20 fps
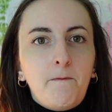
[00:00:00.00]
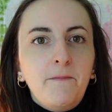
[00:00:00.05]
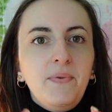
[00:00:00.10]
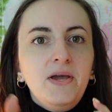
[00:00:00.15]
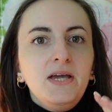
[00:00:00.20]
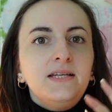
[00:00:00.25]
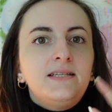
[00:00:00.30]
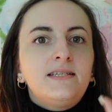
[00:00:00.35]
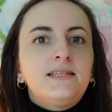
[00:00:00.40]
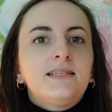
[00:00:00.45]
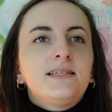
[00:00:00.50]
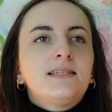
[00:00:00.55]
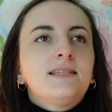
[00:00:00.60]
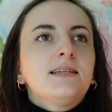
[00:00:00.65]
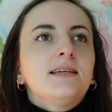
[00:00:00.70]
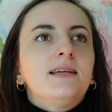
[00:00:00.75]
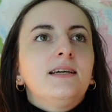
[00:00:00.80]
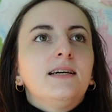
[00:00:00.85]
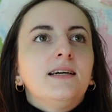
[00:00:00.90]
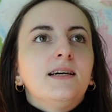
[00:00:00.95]

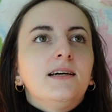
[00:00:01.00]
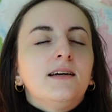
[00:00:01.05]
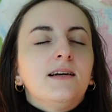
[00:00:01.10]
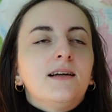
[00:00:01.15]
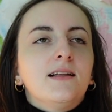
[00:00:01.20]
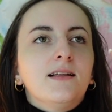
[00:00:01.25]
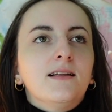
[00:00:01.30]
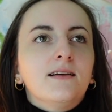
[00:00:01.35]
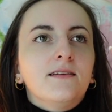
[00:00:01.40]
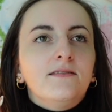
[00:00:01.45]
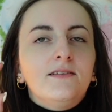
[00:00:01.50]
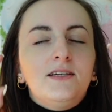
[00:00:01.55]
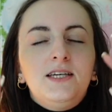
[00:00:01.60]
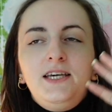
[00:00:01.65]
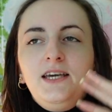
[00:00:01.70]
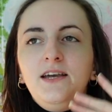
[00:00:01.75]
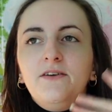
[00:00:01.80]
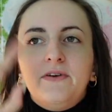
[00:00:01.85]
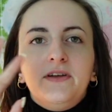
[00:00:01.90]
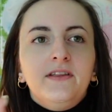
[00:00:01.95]
bits
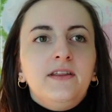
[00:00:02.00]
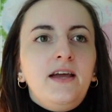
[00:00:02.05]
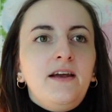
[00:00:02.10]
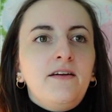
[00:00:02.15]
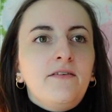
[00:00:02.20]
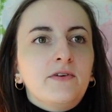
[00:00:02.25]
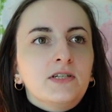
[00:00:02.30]
here and there.